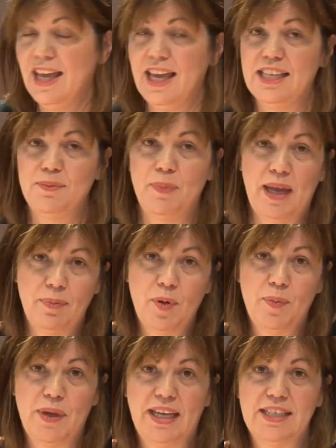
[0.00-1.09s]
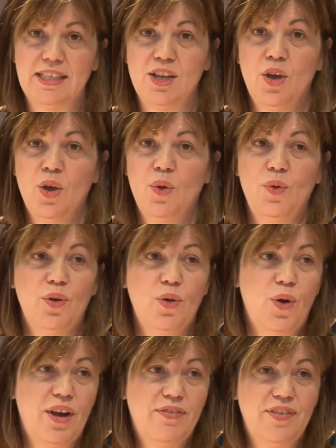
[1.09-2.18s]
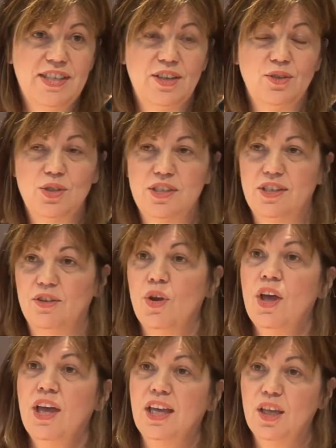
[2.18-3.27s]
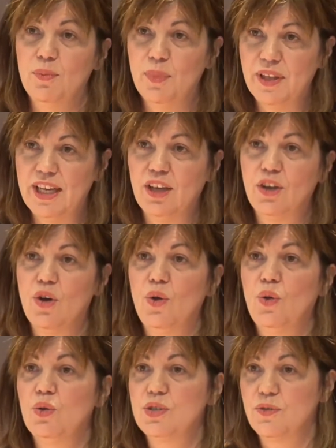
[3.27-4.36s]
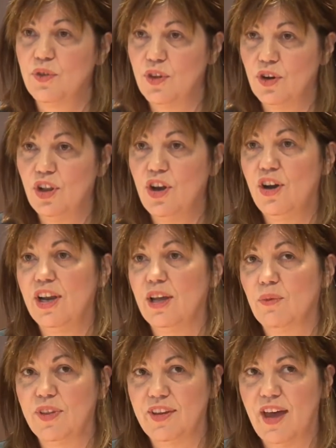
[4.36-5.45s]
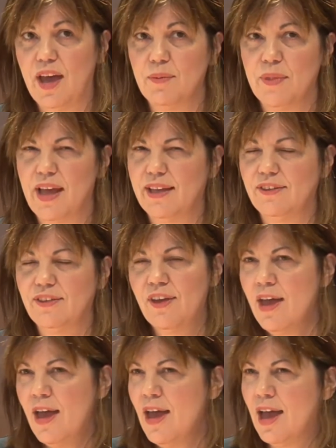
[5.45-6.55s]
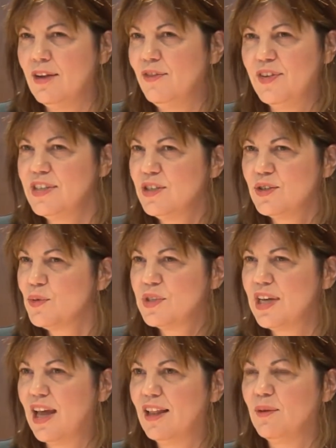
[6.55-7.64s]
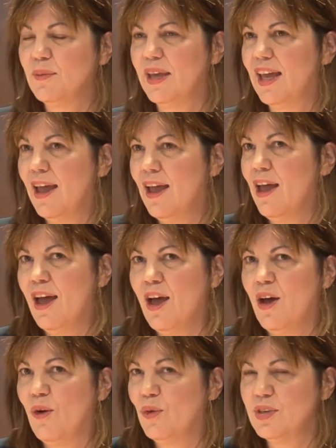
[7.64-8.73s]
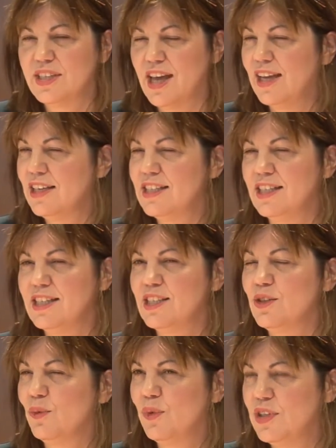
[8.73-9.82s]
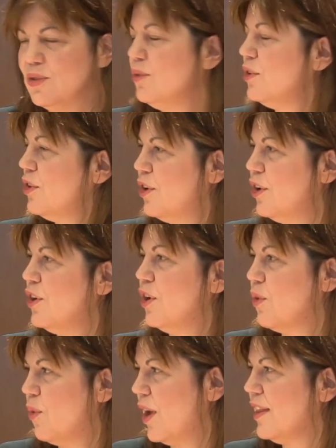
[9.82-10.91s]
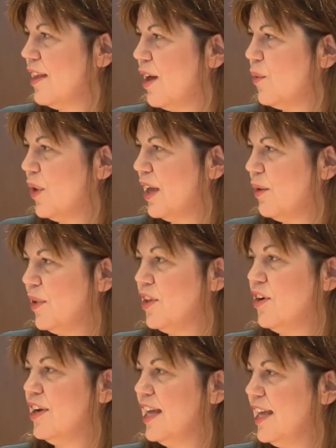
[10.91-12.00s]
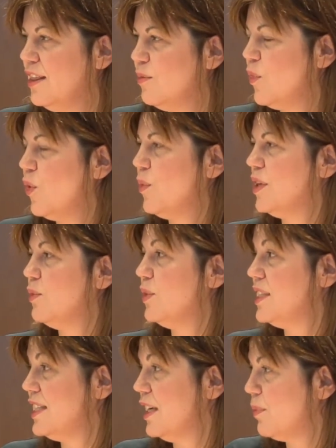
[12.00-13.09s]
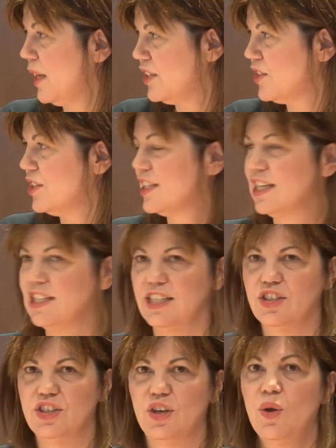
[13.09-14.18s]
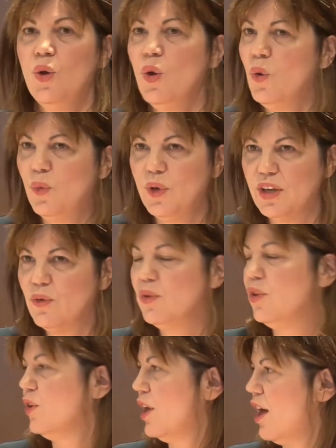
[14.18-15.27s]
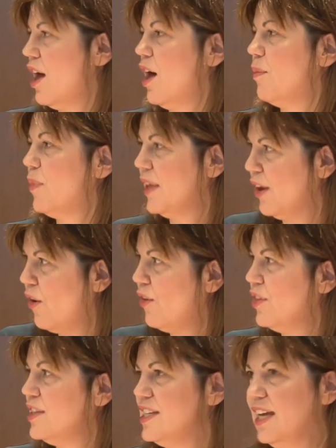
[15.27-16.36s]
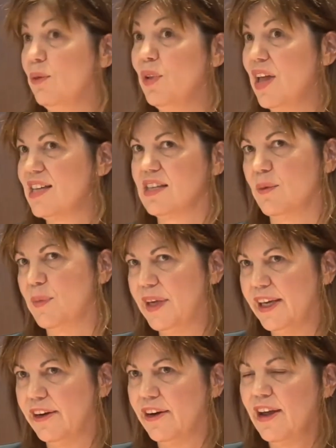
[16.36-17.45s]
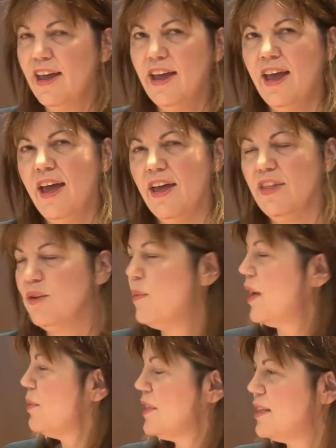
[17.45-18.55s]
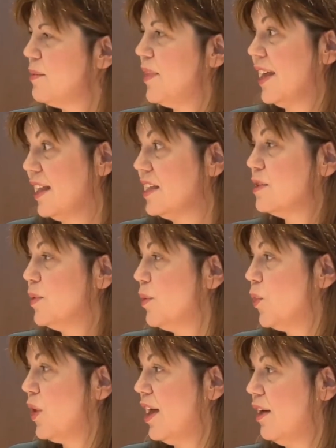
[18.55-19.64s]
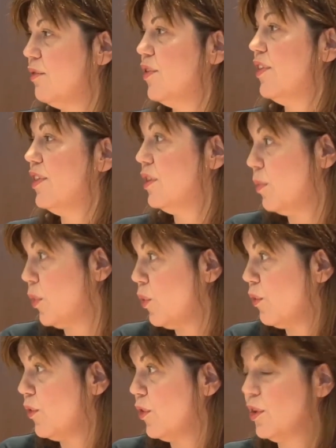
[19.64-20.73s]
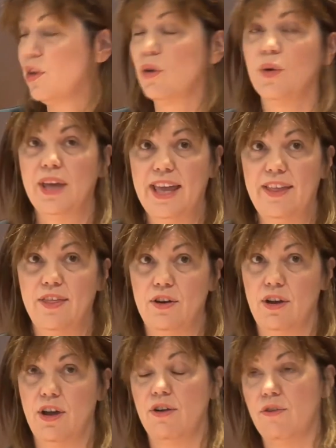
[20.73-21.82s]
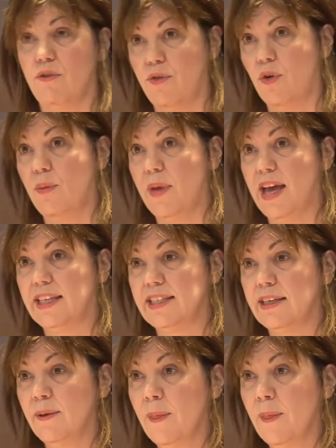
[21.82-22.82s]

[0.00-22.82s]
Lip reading: It's paper-based. We require physios to complete goals for their learning with timelines. And physios were telling me, we're scientists, we don't learn quite that way. We learn in the moment. We see a patient's condition. We go and look it up on the day. We'll ask a peer. There might be something a little bit more helpful than the portfolio in their current format.